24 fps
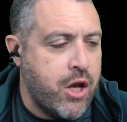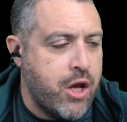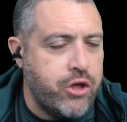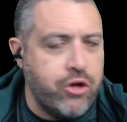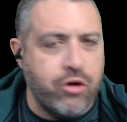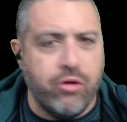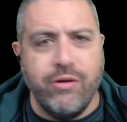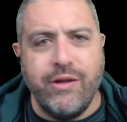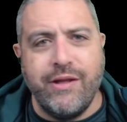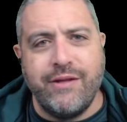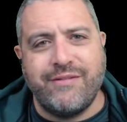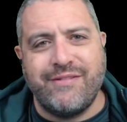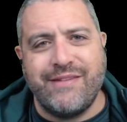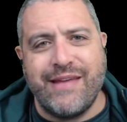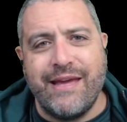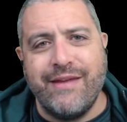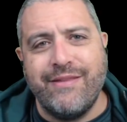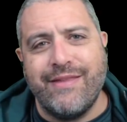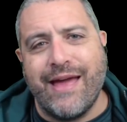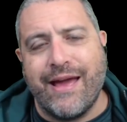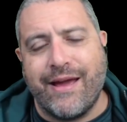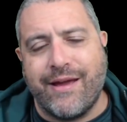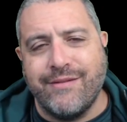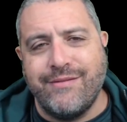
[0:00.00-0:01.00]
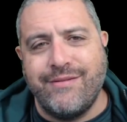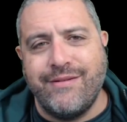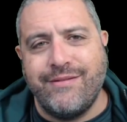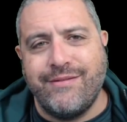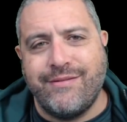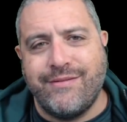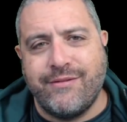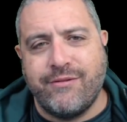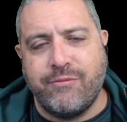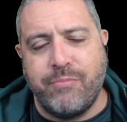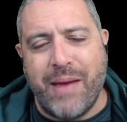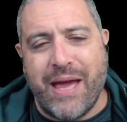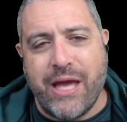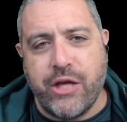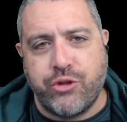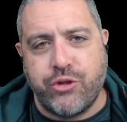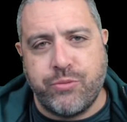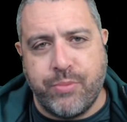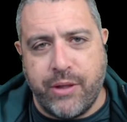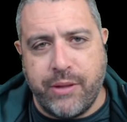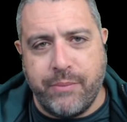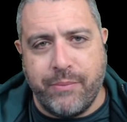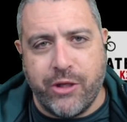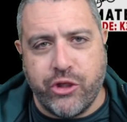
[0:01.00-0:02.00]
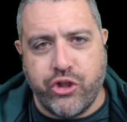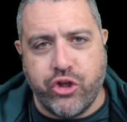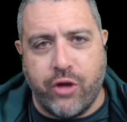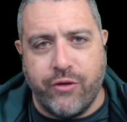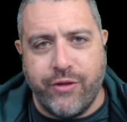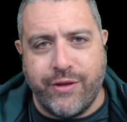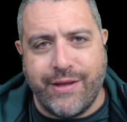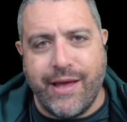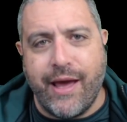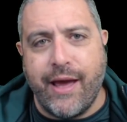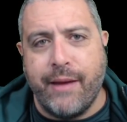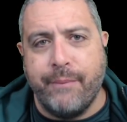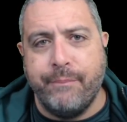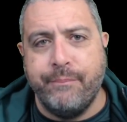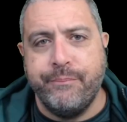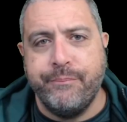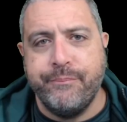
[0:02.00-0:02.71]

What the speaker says: You're only saying that because he's smashed pretty much all the time.